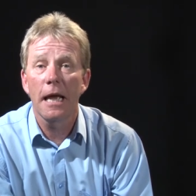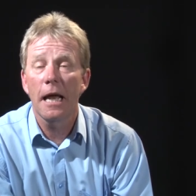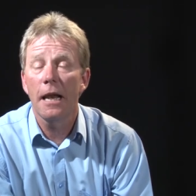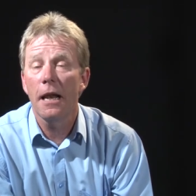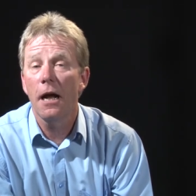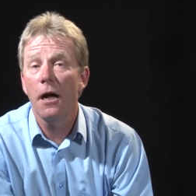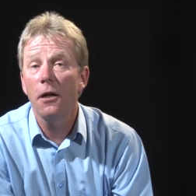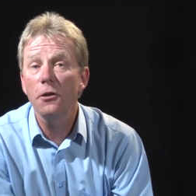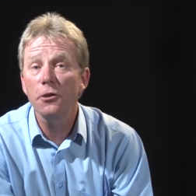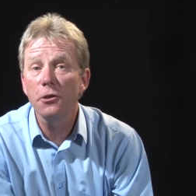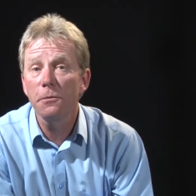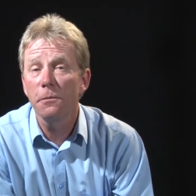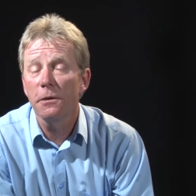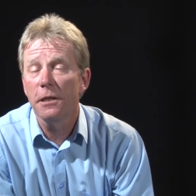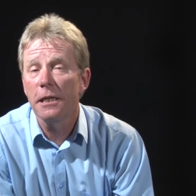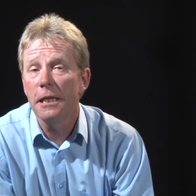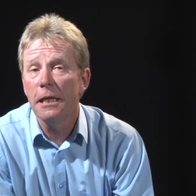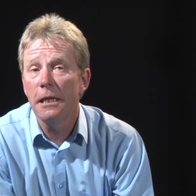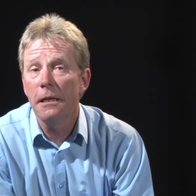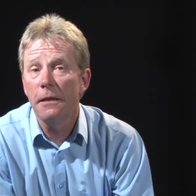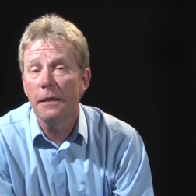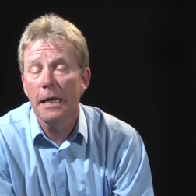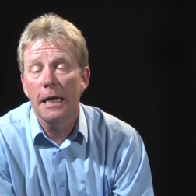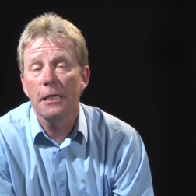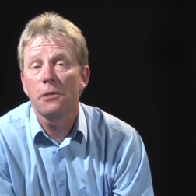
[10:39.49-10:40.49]
and
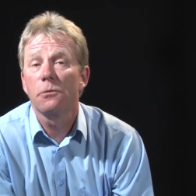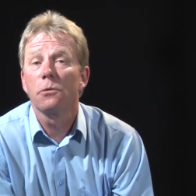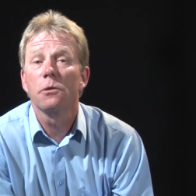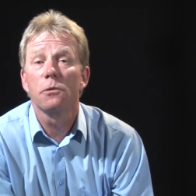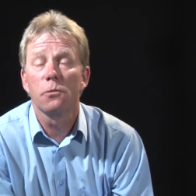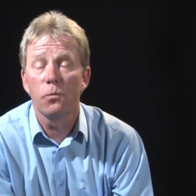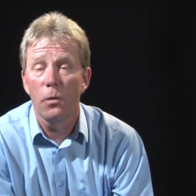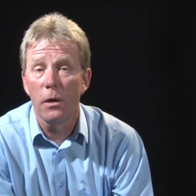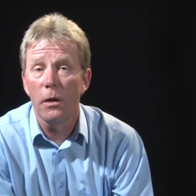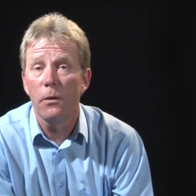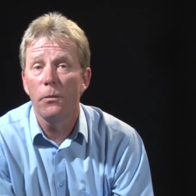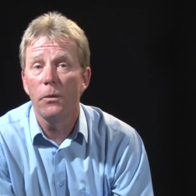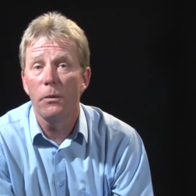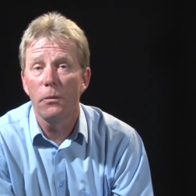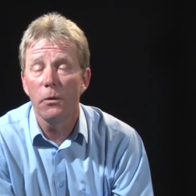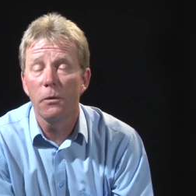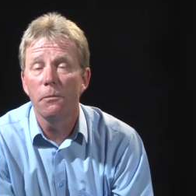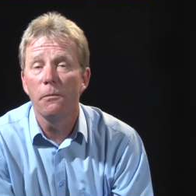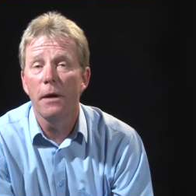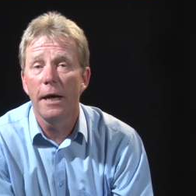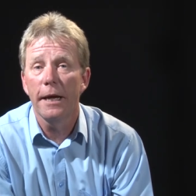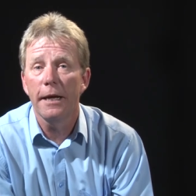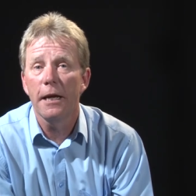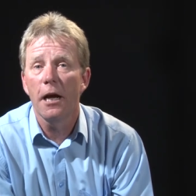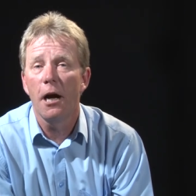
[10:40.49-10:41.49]
ultimately, that was where we would
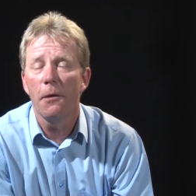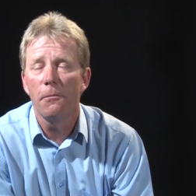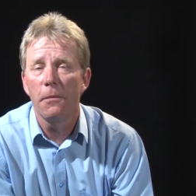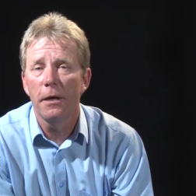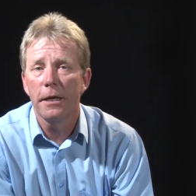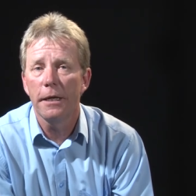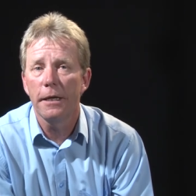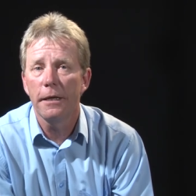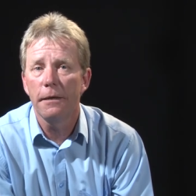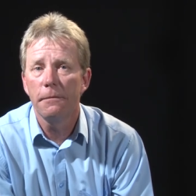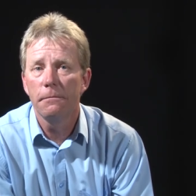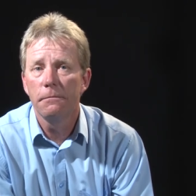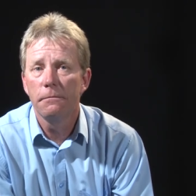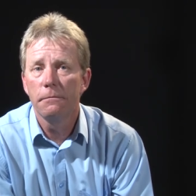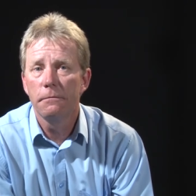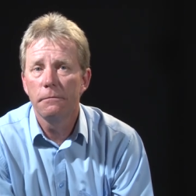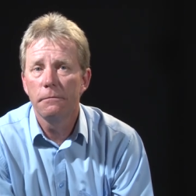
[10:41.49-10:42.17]
make our money.